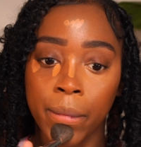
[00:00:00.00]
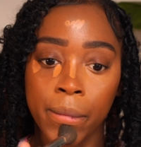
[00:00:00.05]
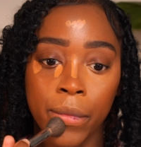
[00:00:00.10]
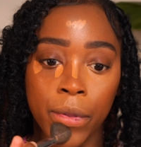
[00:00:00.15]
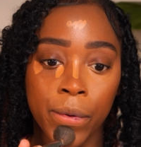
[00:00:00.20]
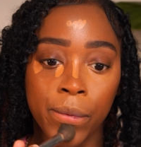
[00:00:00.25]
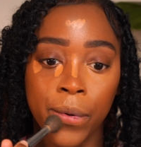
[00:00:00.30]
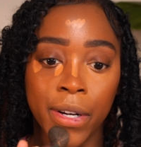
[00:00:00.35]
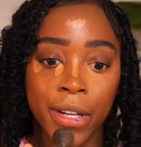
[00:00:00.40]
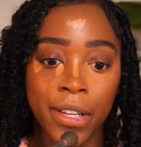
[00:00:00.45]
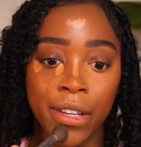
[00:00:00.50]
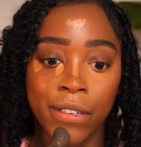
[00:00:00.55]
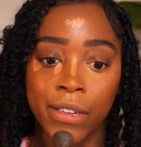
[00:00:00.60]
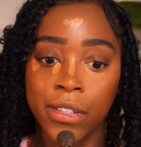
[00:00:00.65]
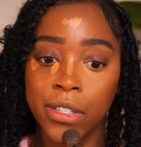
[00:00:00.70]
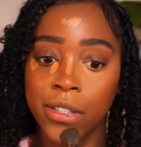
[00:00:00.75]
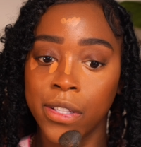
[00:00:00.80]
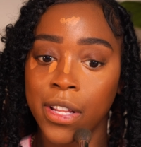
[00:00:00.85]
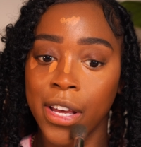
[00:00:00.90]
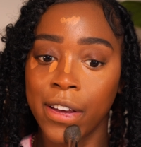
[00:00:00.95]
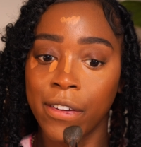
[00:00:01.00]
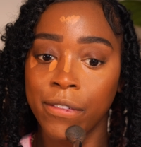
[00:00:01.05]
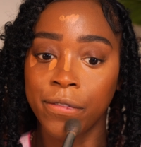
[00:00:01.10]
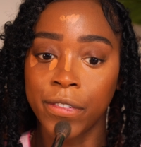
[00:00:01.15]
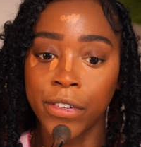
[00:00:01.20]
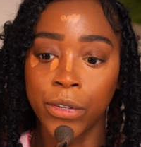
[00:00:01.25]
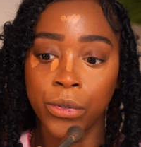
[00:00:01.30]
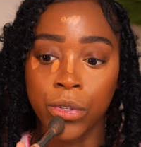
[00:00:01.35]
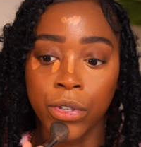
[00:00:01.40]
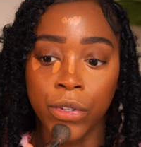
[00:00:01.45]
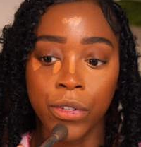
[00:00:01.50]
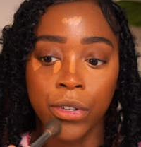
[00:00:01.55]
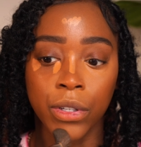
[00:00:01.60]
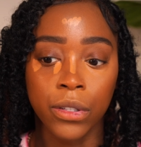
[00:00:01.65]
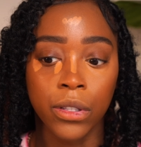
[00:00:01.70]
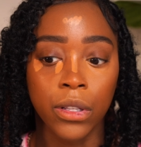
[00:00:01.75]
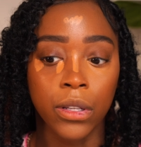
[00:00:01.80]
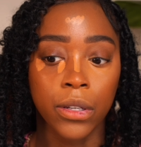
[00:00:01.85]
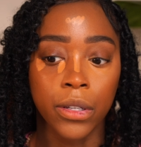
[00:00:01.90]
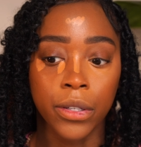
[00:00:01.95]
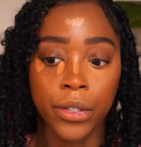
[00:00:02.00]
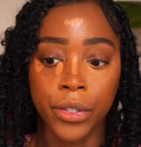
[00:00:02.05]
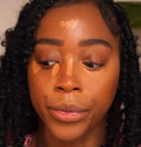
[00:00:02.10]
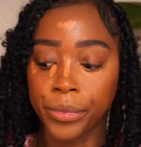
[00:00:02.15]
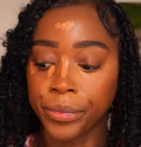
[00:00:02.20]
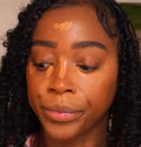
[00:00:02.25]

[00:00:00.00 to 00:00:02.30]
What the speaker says: You want to give it that filtered look.